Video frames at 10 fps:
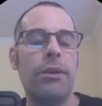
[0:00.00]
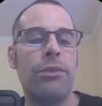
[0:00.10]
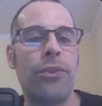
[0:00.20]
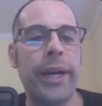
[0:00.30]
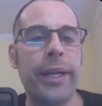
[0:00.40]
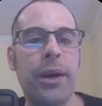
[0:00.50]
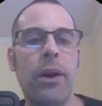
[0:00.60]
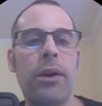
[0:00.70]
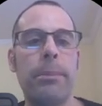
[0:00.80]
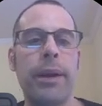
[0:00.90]

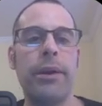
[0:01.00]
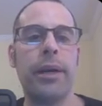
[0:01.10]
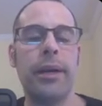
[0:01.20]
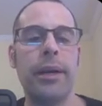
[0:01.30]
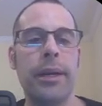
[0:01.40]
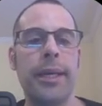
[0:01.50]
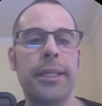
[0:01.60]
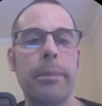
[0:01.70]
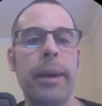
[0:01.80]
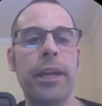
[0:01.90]
FreightCar America
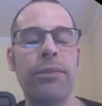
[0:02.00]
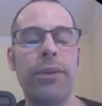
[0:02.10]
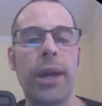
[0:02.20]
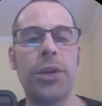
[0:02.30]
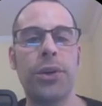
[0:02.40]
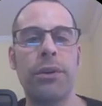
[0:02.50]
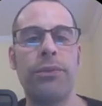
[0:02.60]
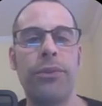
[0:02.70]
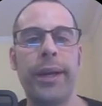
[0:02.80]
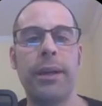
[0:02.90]
is a manufacturer of
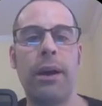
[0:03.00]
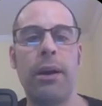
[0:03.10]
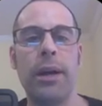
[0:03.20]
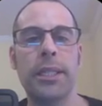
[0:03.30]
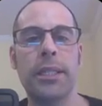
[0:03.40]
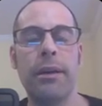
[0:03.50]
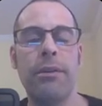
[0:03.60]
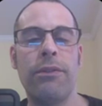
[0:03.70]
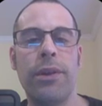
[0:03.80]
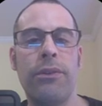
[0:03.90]
freight cars
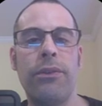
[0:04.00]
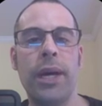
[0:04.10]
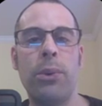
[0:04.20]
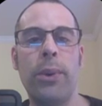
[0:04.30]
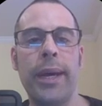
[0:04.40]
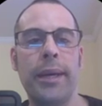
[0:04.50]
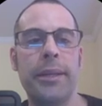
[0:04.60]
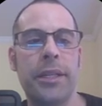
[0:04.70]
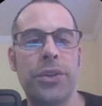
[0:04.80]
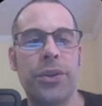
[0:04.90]
for the railway
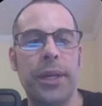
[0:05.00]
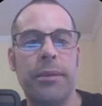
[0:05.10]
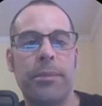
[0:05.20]
industry.